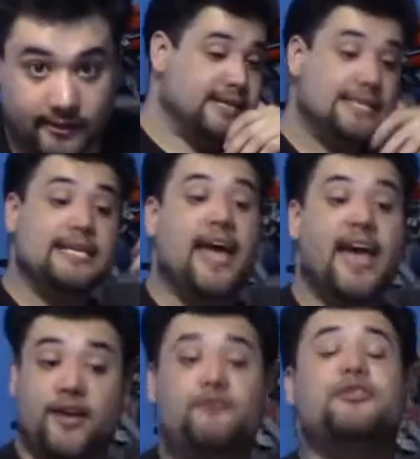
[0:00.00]
And to
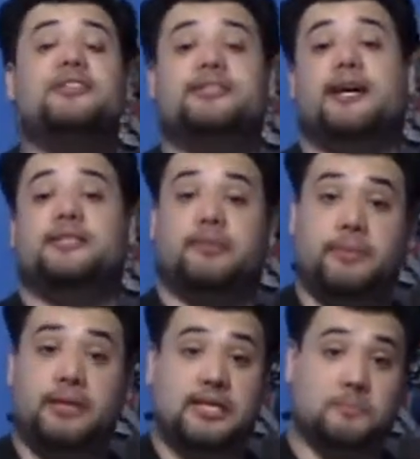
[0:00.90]
emphasize some
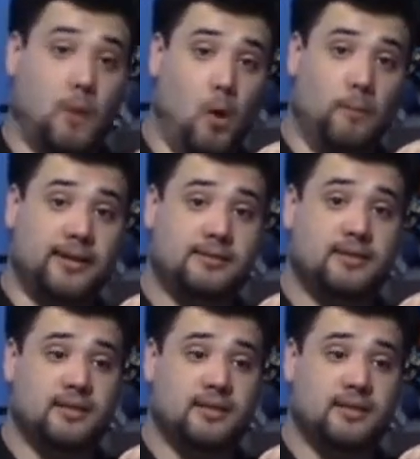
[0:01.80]
of these moments,